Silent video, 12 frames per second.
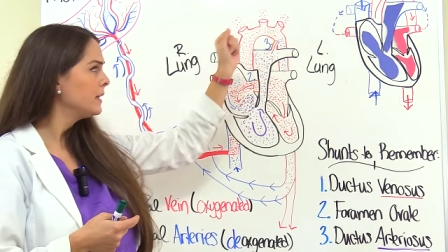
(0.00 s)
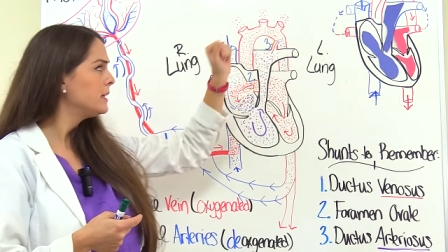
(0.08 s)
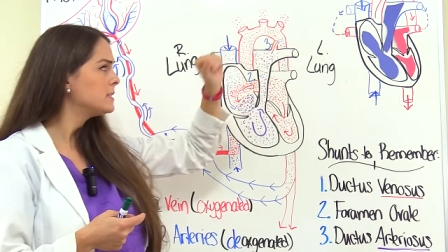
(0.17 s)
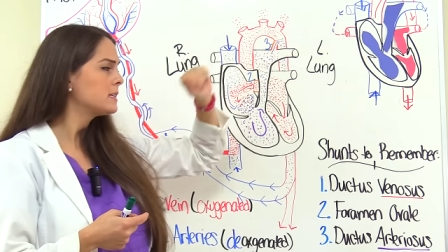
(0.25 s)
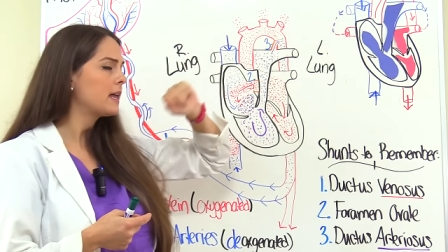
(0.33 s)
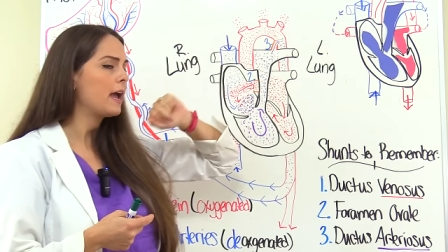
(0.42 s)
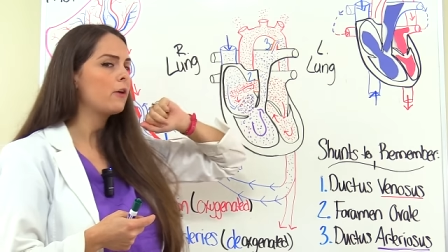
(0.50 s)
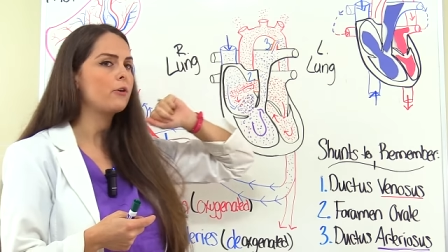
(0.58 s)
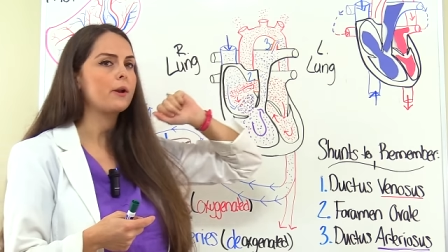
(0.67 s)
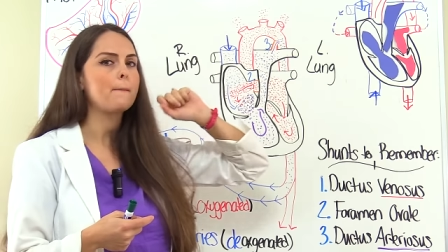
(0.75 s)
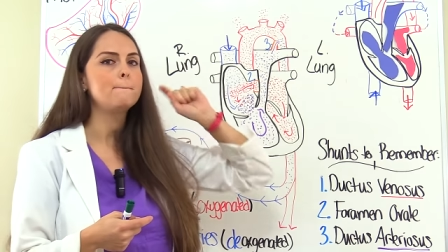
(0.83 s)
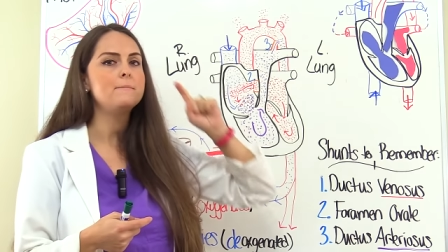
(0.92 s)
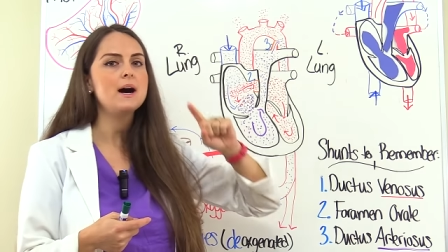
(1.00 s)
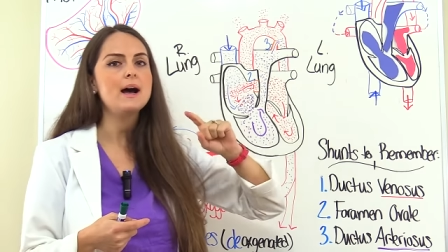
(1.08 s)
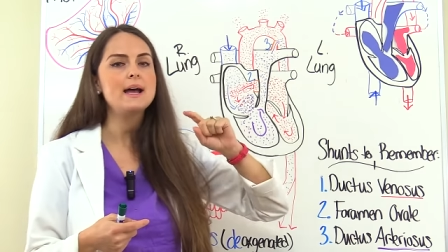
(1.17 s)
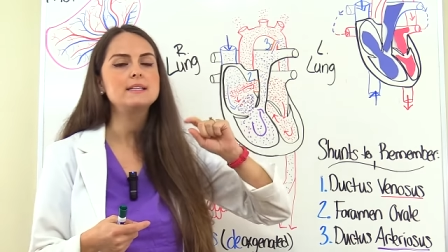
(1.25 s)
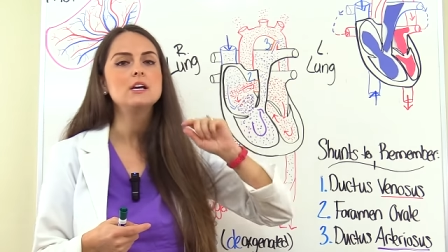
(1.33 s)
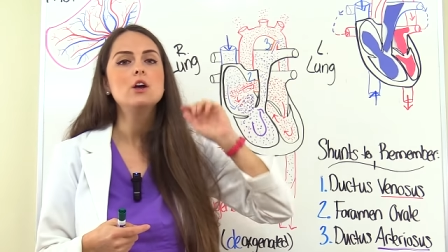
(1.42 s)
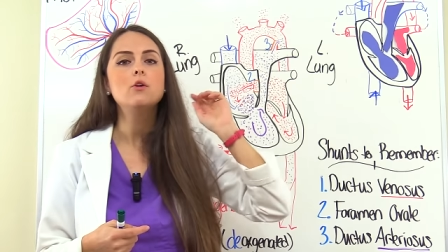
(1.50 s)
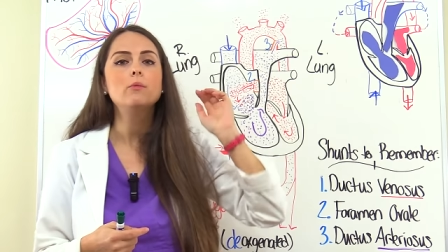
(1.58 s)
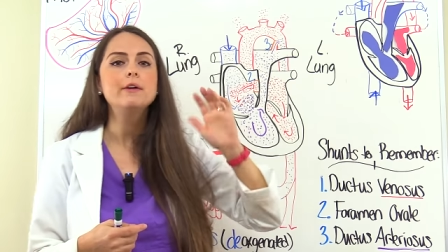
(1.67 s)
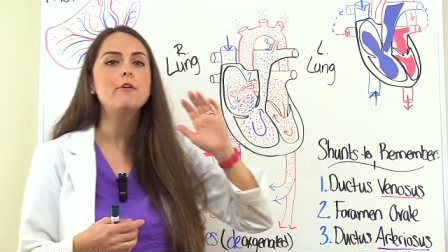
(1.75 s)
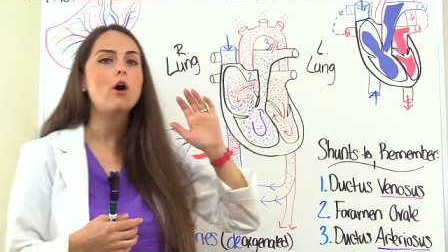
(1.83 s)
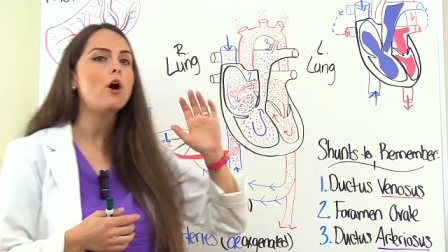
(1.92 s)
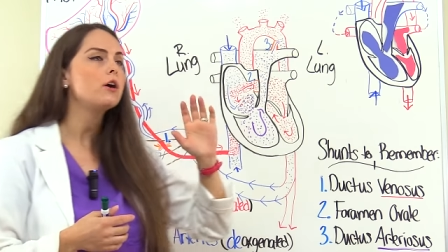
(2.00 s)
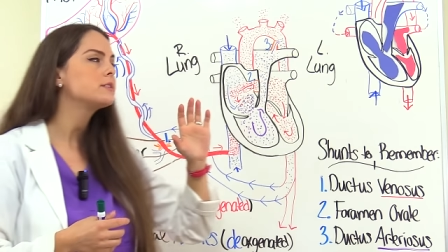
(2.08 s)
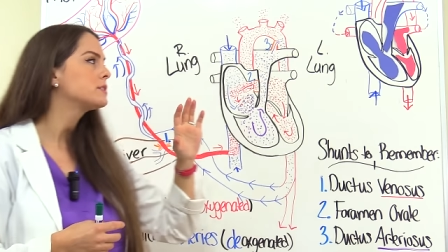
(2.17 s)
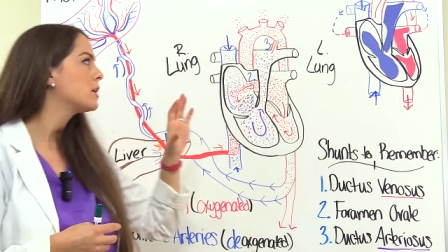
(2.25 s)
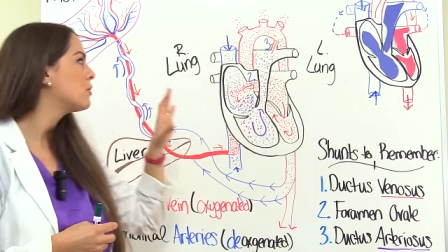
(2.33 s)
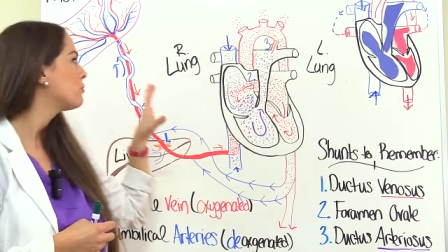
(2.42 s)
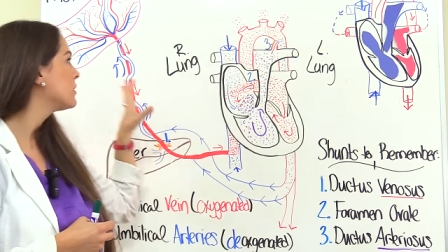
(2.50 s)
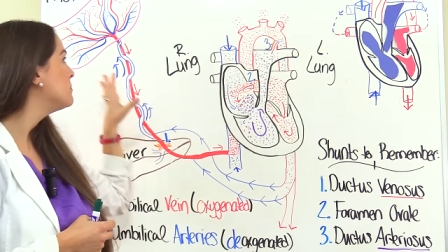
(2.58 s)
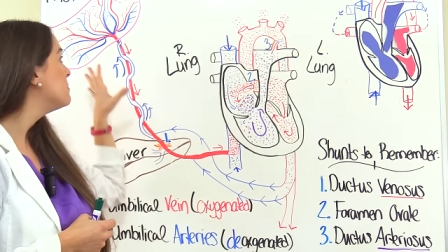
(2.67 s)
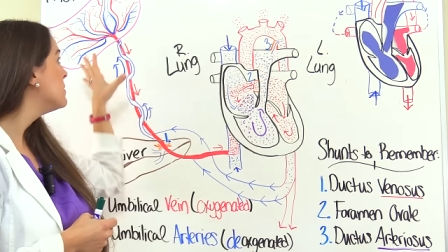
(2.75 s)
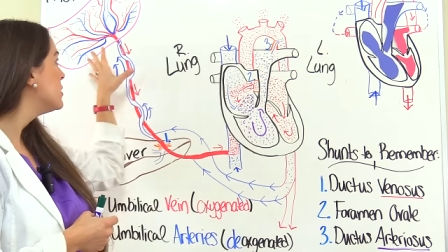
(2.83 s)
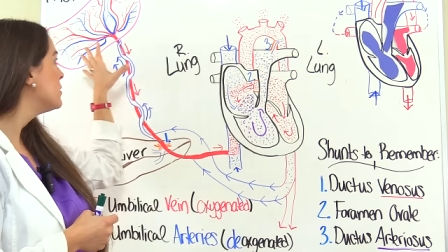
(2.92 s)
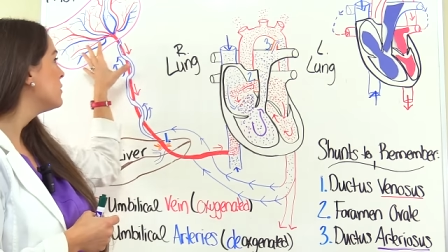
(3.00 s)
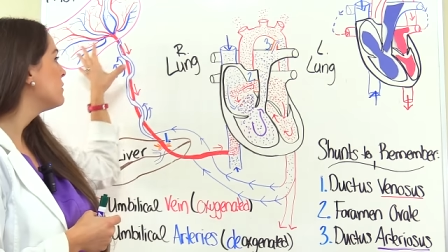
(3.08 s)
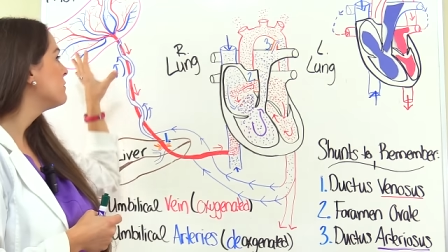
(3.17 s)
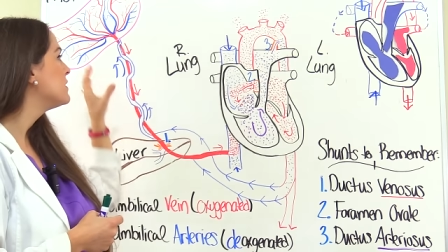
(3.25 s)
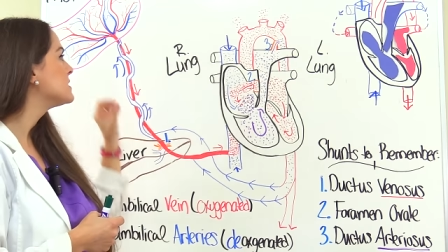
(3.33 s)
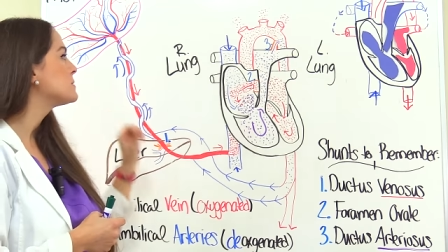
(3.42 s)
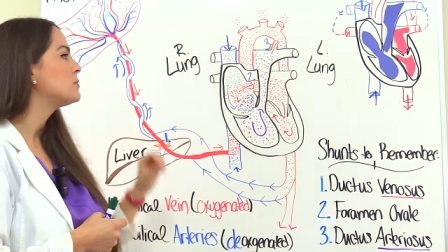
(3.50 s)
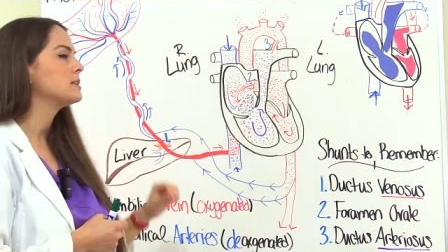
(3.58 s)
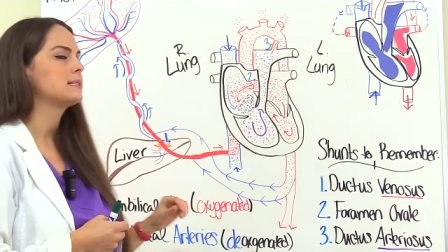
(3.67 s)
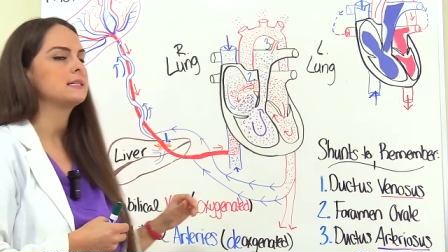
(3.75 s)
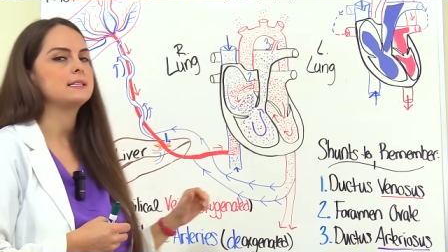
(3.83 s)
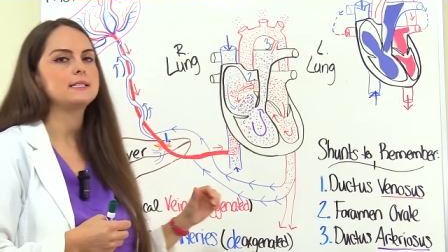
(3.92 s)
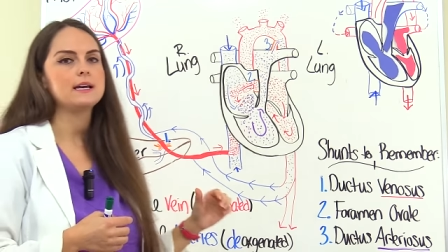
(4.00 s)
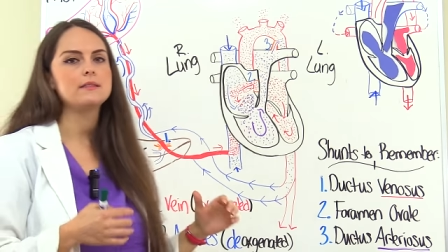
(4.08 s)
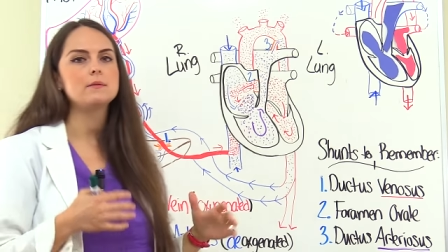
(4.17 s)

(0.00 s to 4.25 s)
into the aorta, but we've also removed this placenta.